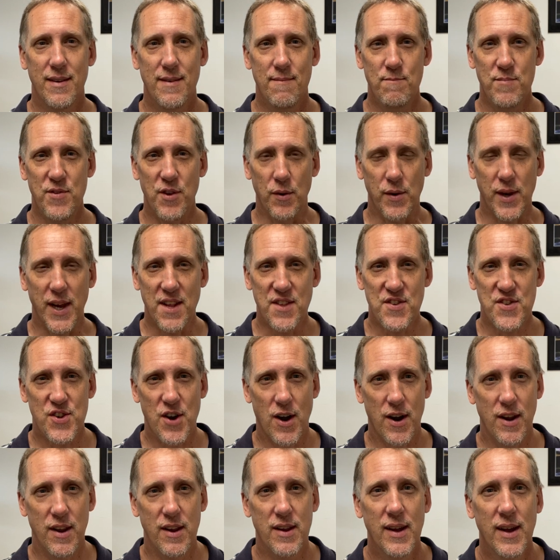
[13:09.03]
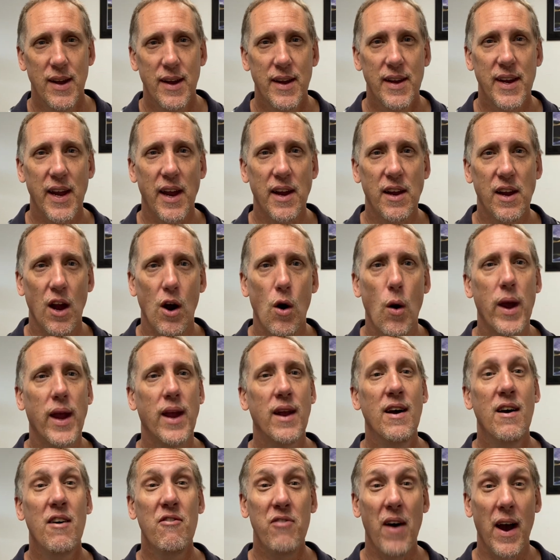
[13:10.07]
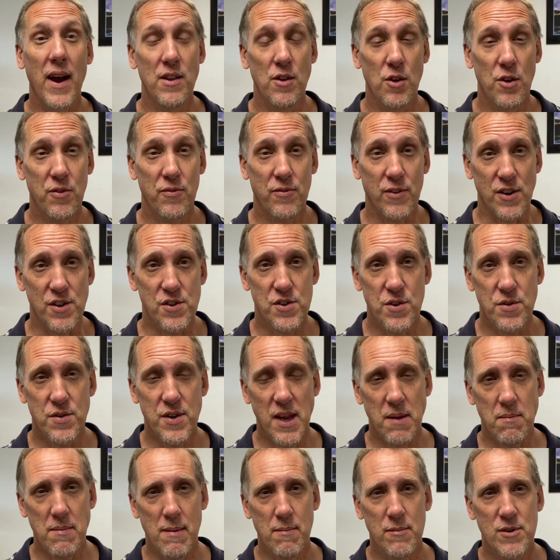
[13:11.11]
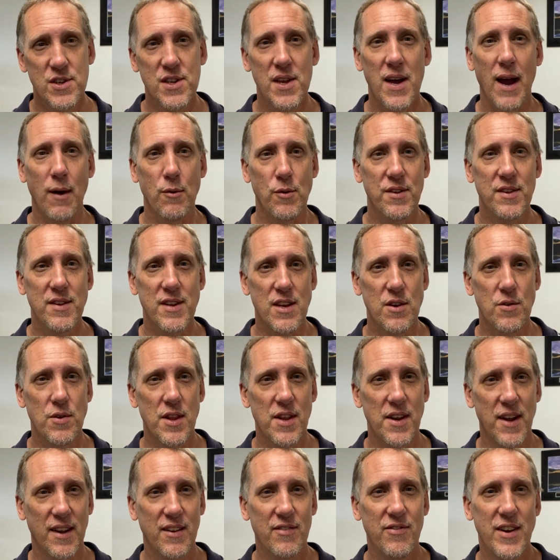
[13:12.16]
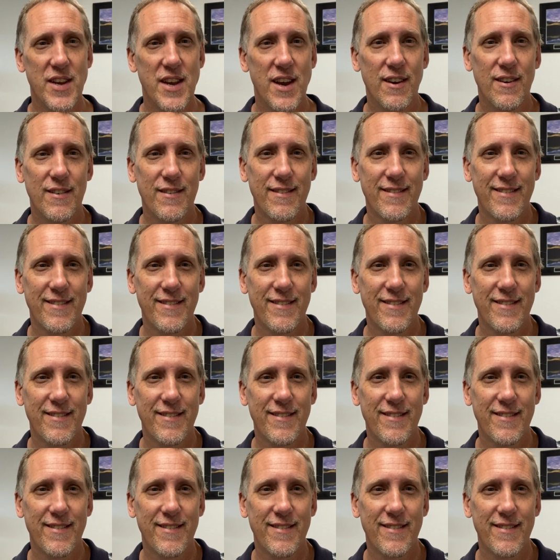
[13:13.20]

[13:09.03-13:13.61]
So get started, get going, find those first 2 team members. I will see you in the next video.